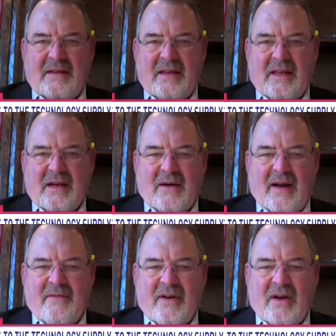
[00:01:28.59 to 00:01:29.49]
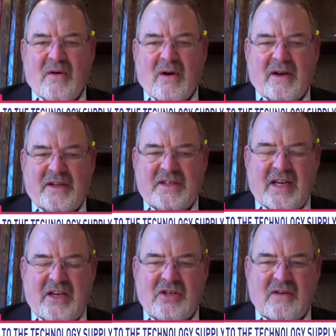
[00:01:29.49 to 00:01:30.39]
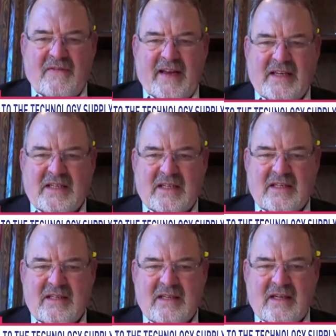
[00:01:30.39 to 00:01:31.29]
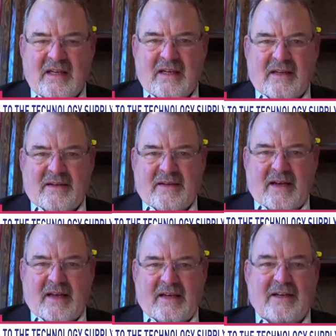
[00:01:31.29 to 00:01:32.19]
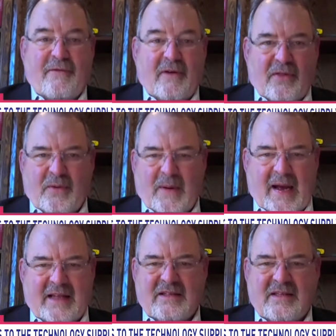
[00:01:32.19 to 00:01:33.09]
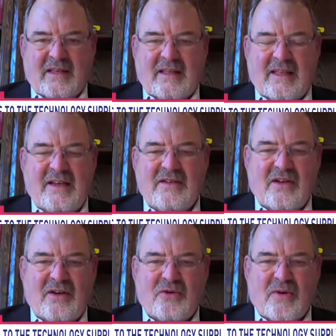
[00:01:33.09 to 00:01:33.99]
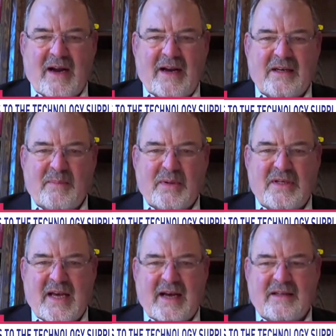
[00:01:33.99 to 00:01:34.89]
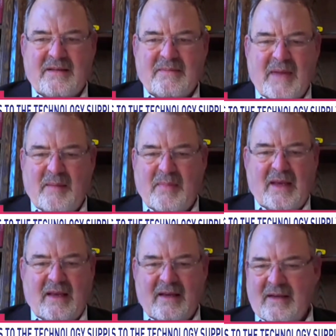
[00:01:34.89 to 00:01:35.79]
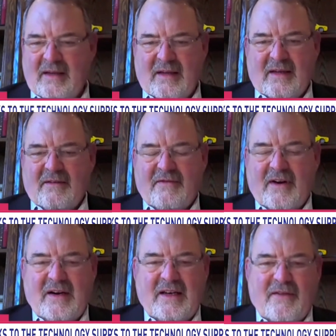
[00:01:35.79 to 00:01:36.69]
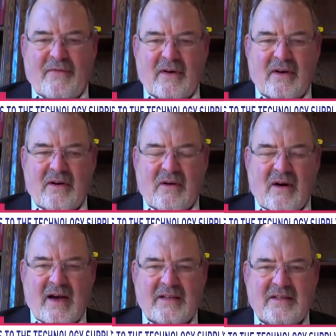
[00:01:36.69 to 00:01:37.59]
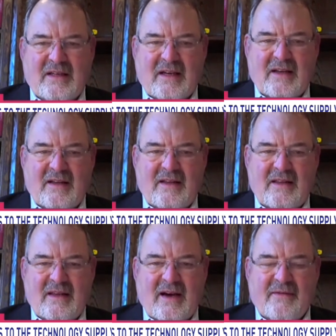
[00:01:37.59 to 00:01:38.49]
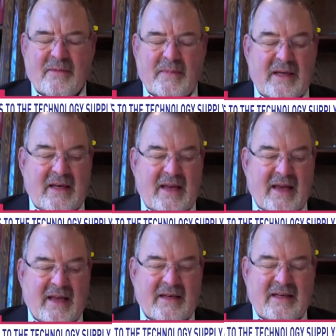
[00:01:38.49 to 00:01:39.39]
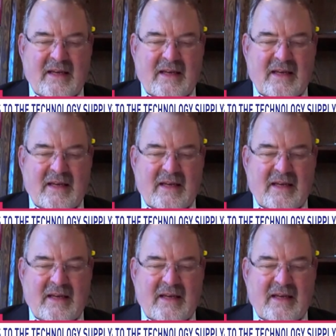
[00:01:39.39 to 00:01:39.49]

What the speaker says: You know, every organization faces different threats. The things that you're trying to protect may be very different across the government. And